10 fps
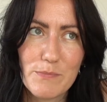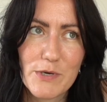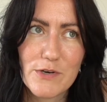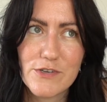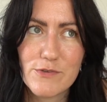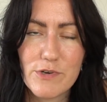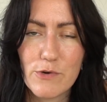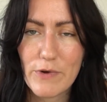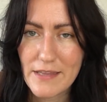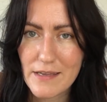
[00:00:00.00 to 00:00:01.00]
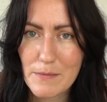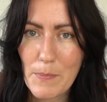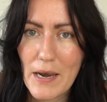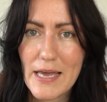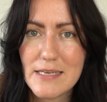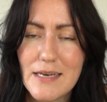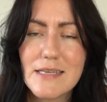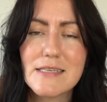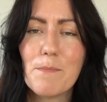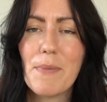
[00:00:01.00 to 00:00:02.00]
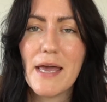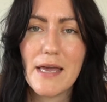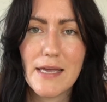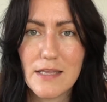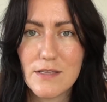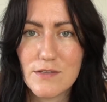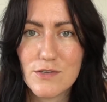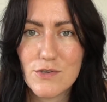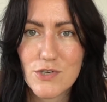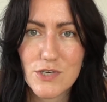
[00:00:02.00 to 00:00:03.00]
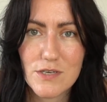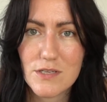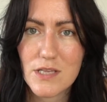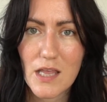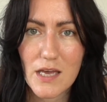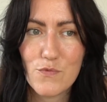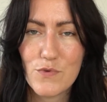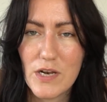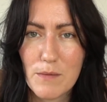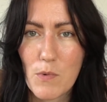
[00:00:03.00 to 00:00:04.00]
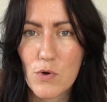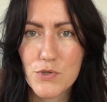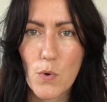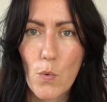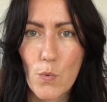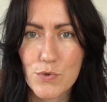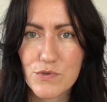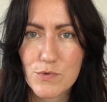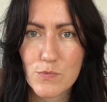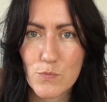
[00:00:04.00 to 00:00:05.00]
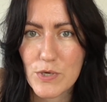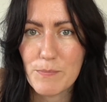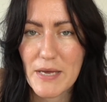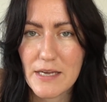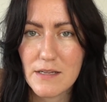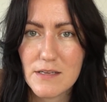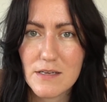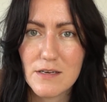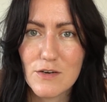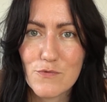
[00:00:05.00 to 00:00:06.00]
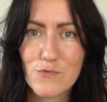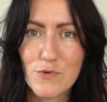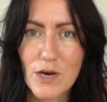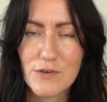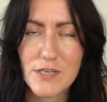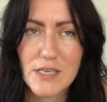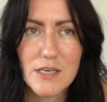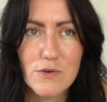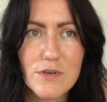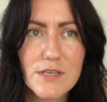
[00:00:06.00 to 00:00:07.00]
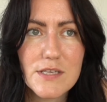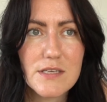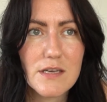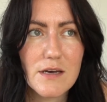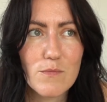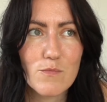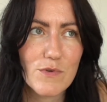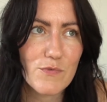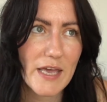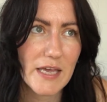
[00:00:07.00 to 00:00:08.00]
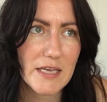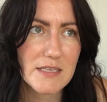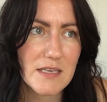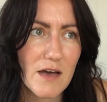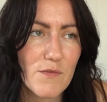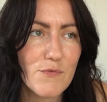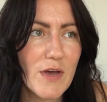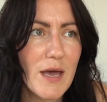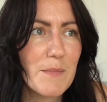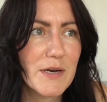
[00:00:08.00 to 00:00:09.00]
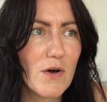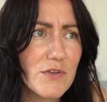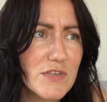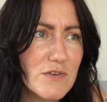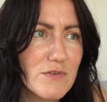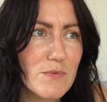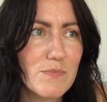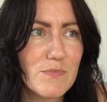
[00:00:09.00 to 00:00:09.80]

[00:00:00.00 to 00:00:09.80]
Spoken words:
because we are renting the place and it's a pain to just like fill up all the holes we made throughout the years with hanging stuff, but also